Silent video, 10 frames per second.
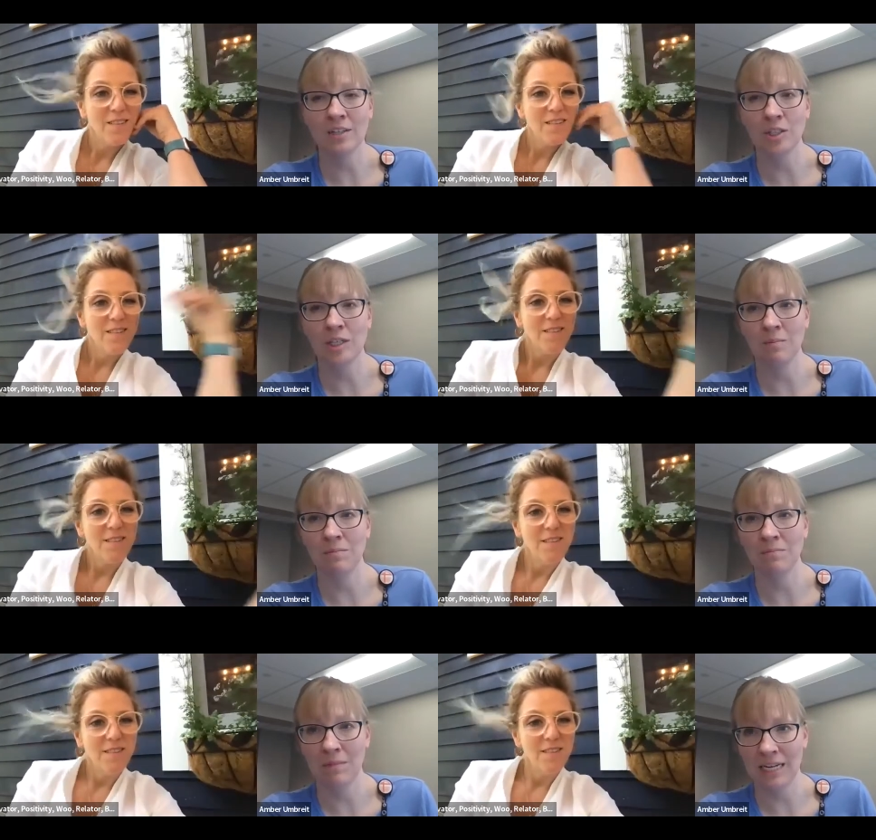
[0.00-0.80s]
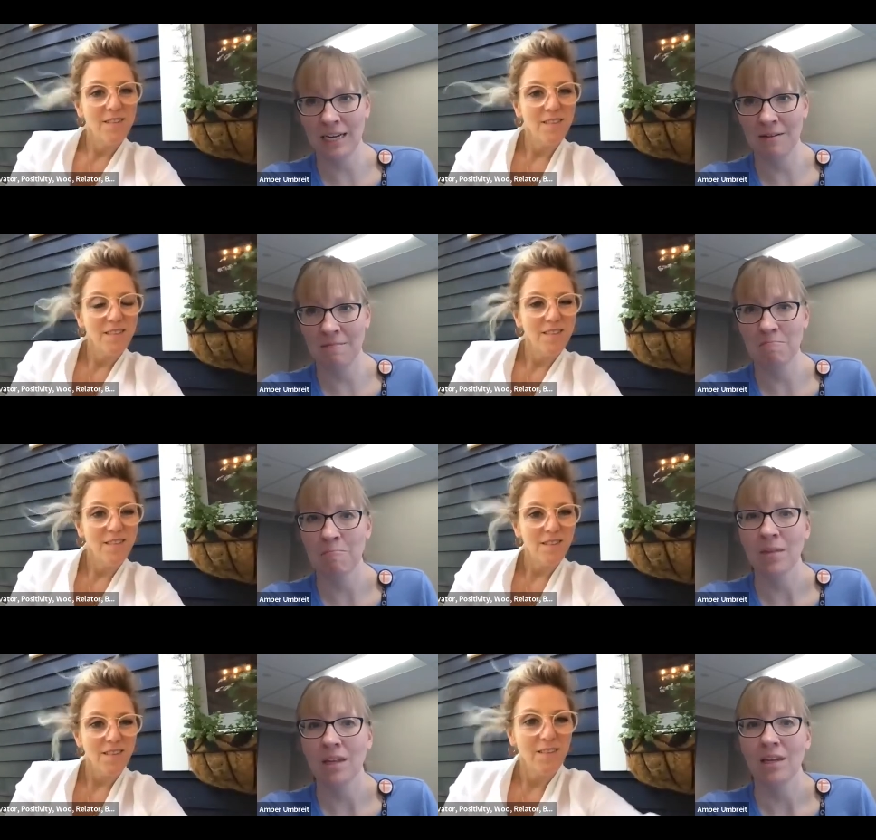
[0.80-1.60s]
Speaker 1: leadership meeting,
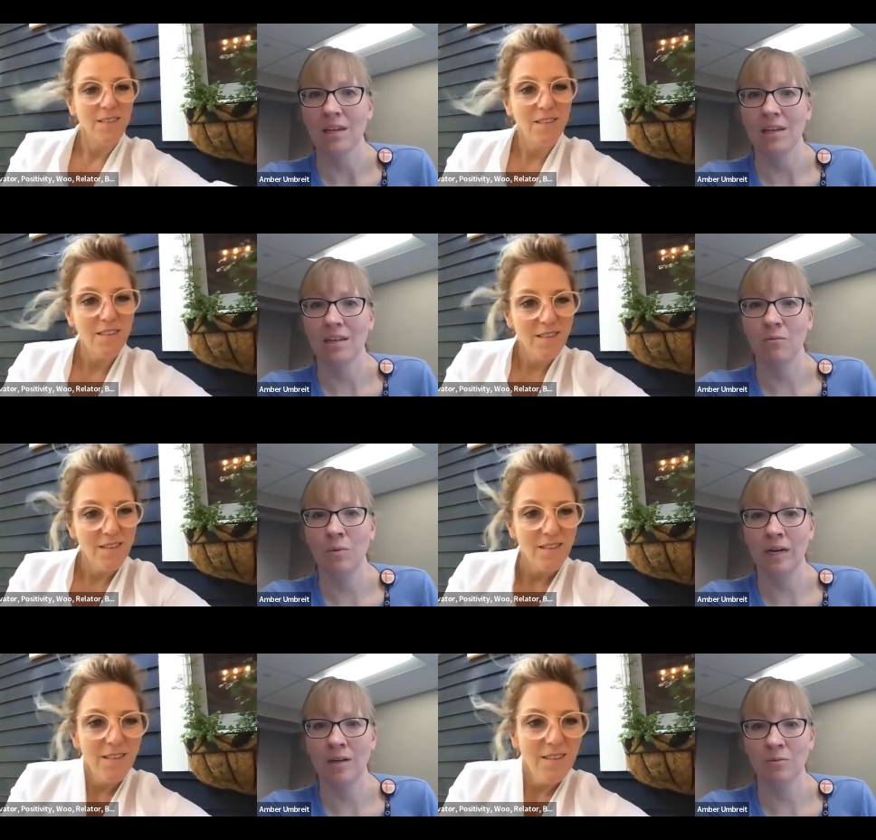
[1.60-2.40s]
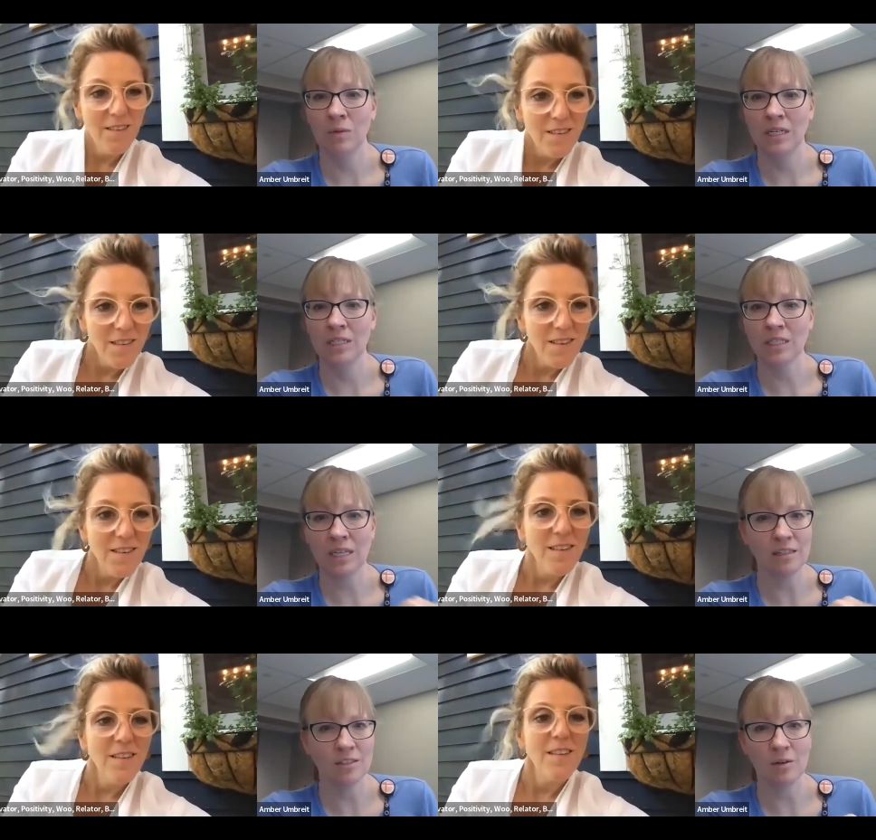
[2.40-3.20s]
where we
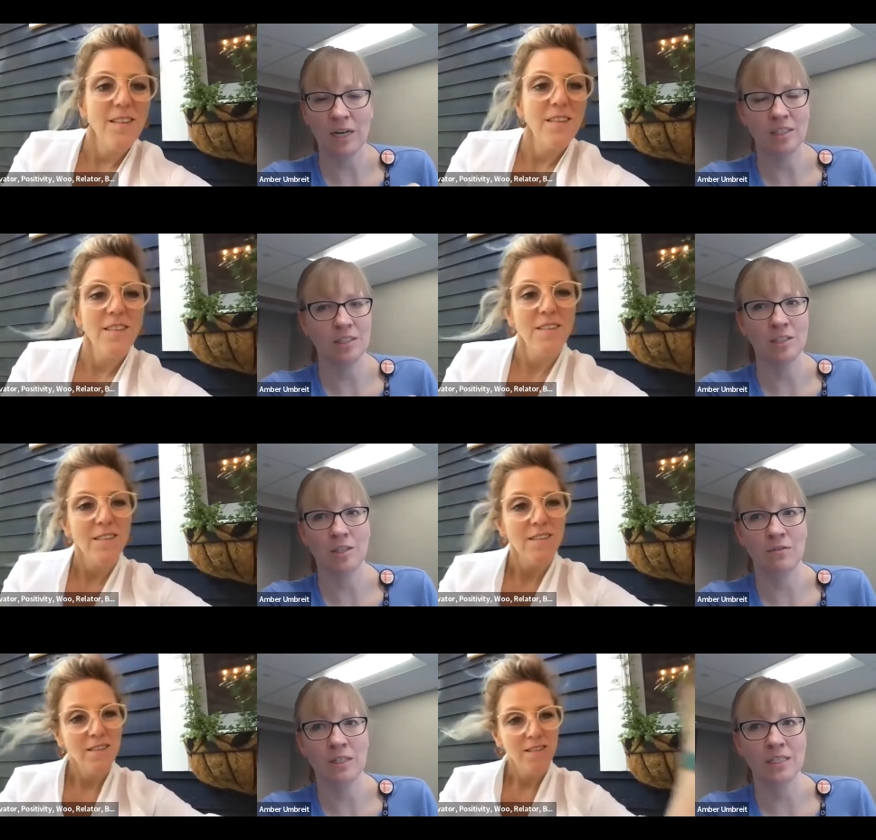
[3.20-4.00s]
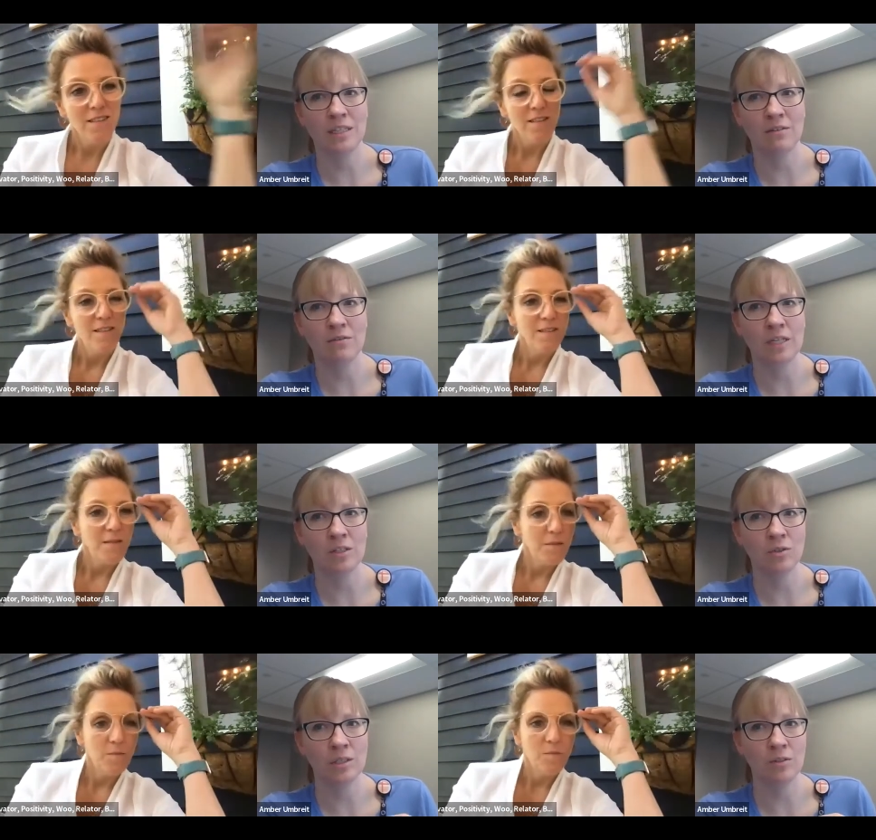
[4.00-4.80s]
just kind of scratched the surface of
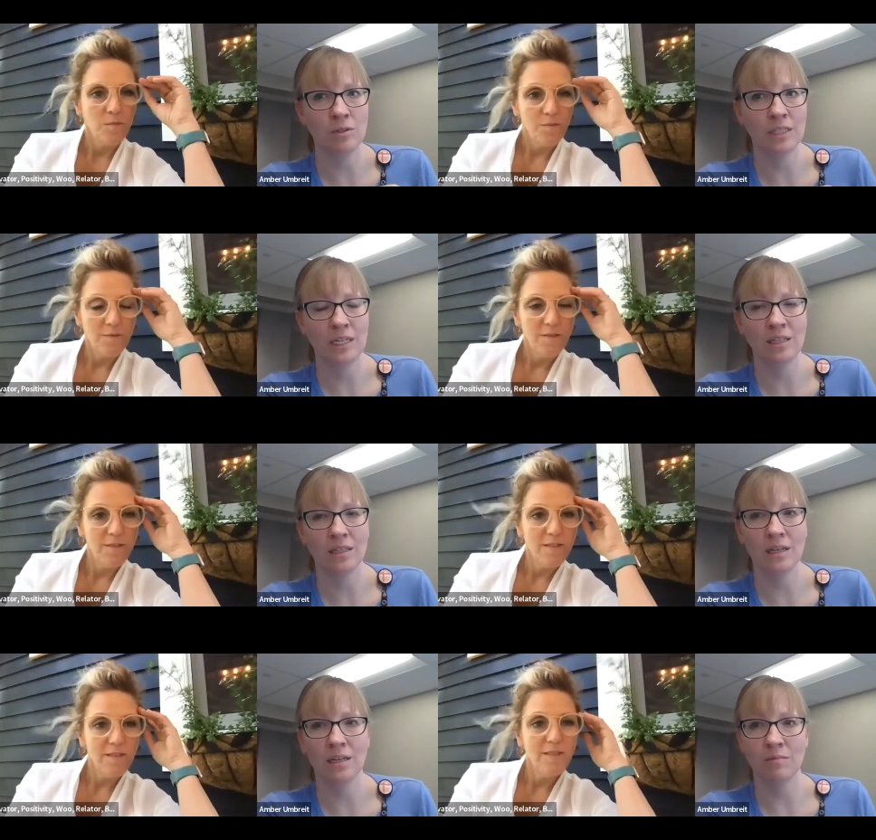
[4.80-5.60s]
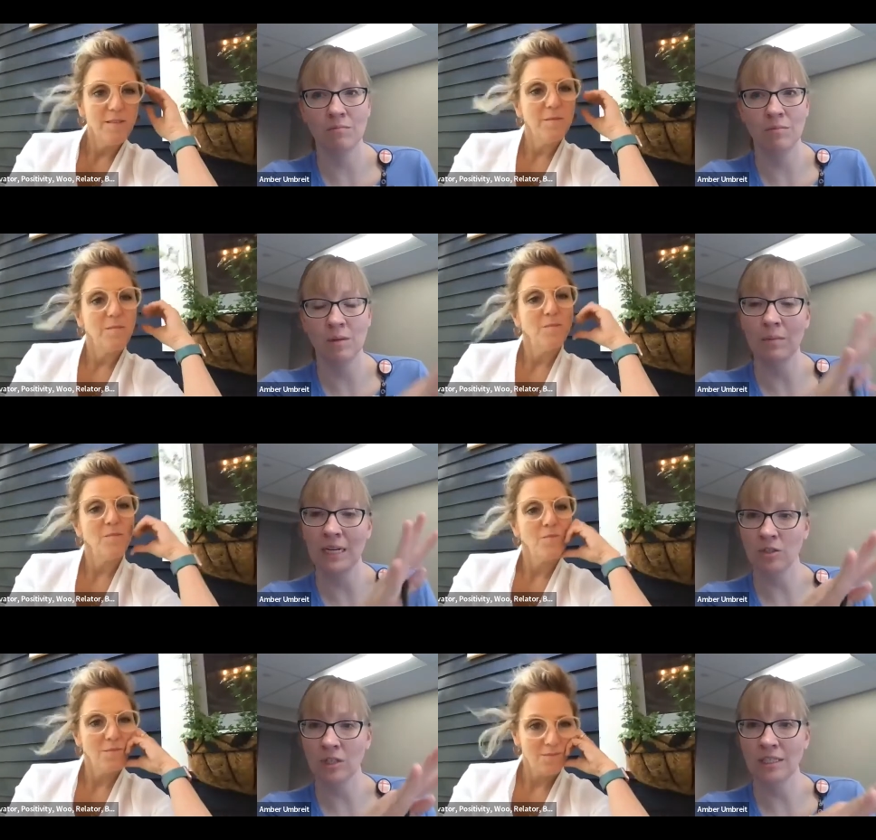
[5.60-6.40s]
introducing the the
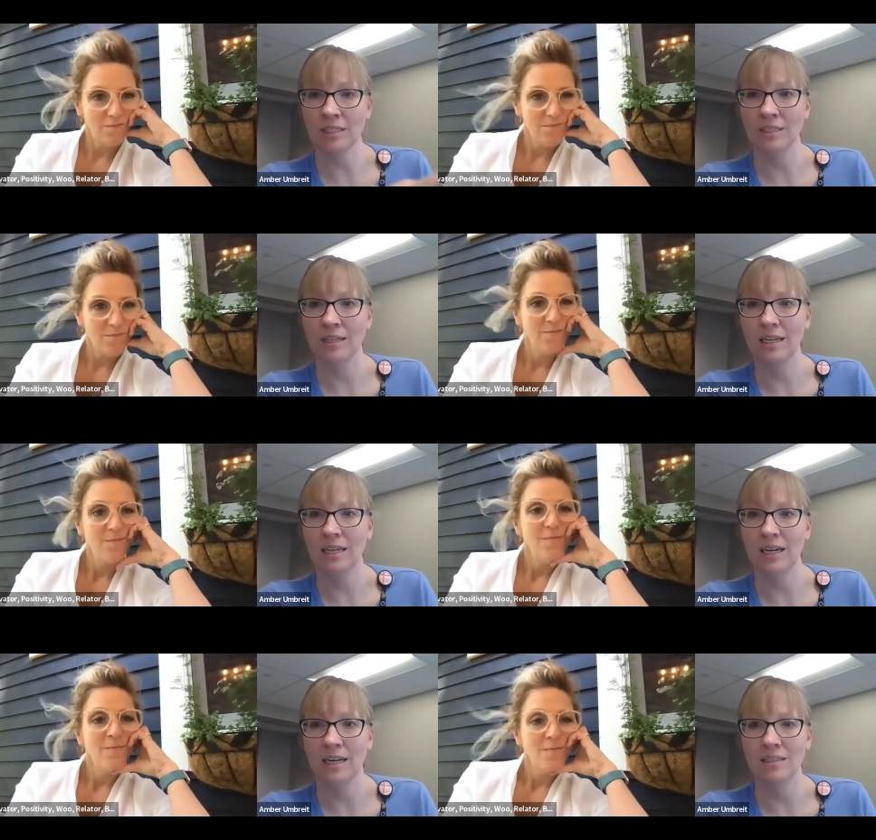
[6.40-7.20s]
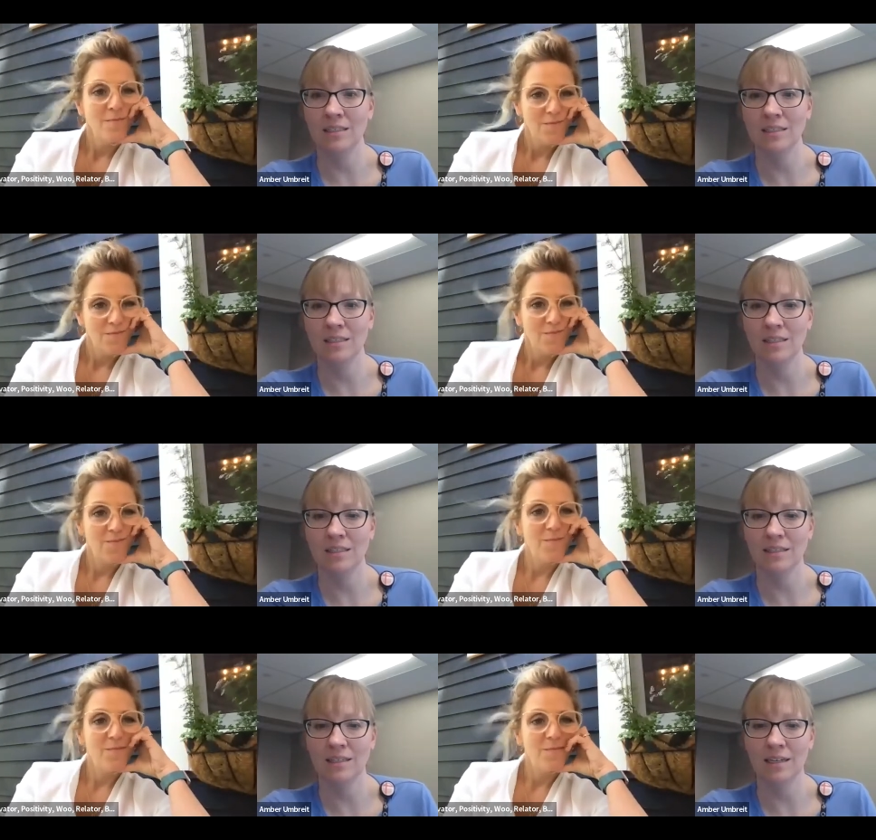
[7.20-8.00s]
matrix and
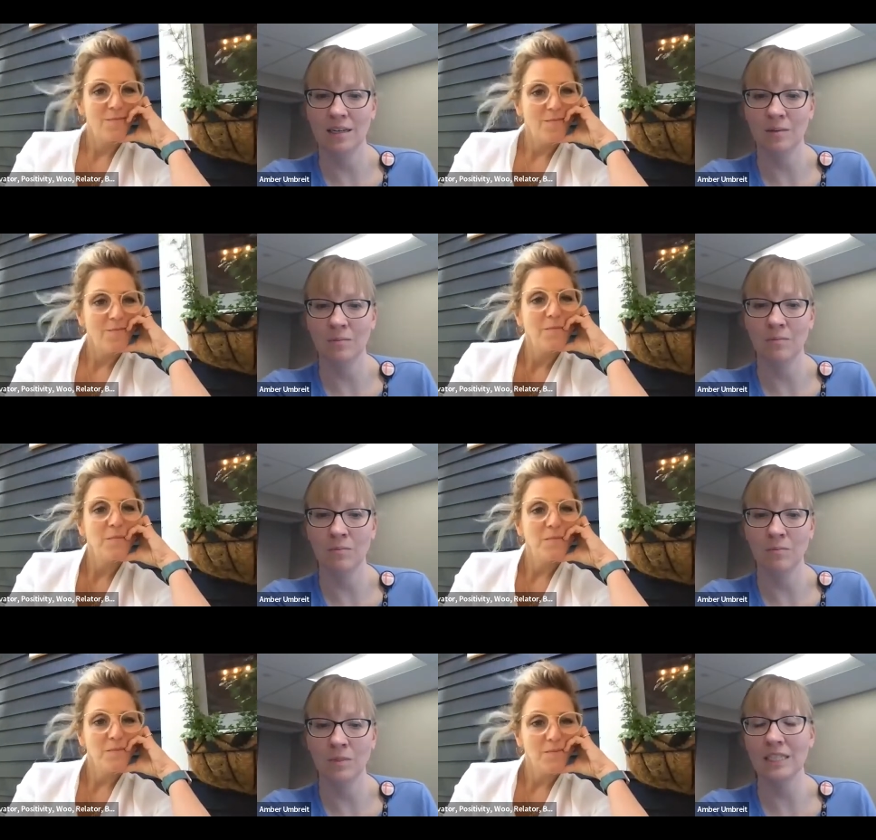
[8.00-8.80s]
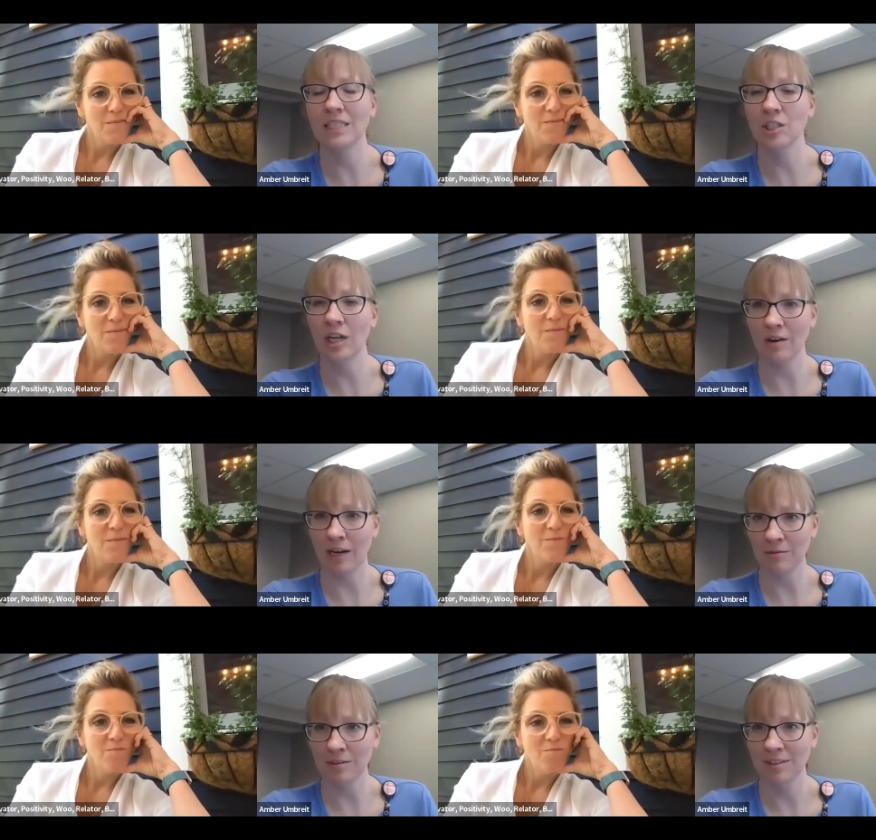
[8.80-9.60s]
uh, did the shout
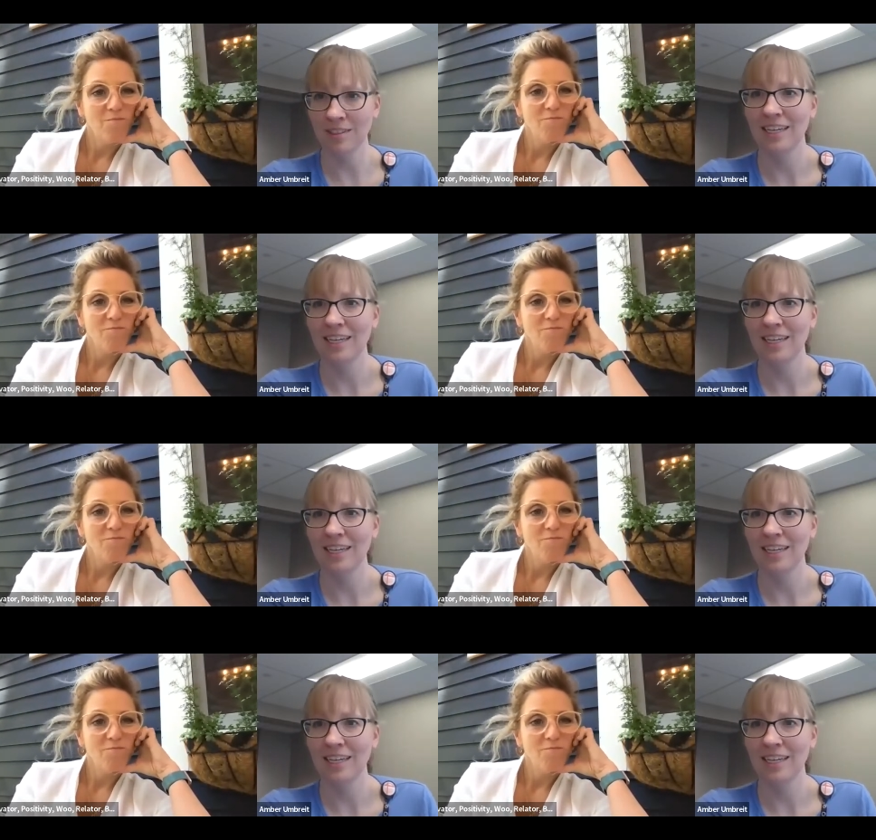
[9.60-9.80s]
out.